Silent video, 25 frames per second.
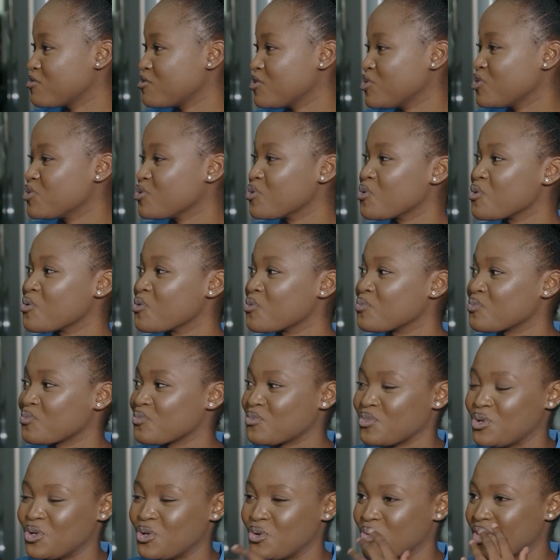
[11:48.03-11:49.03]
you know,
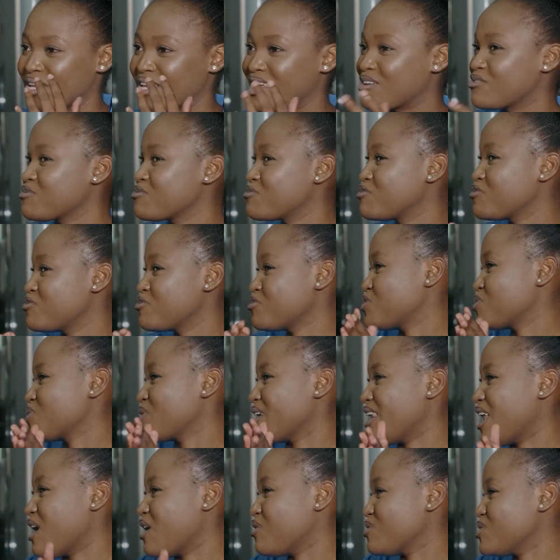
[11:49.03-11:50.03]
looking
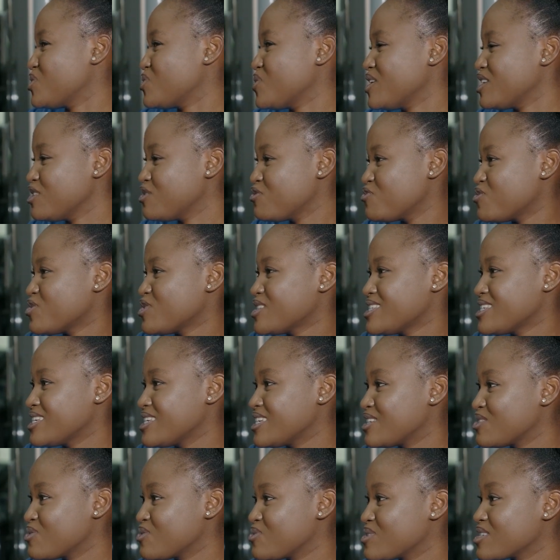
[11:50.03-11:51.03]
like
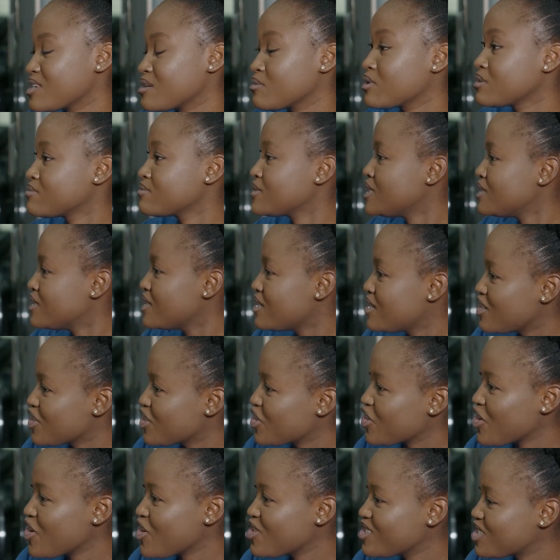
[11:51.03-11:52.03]
2014, because
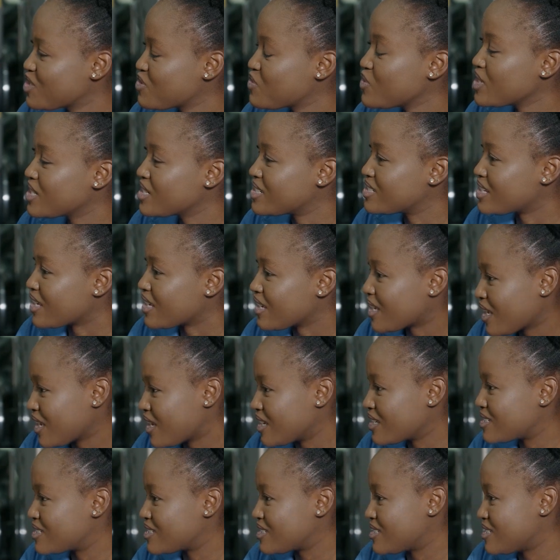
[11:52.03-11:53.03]
girl, it's been a decade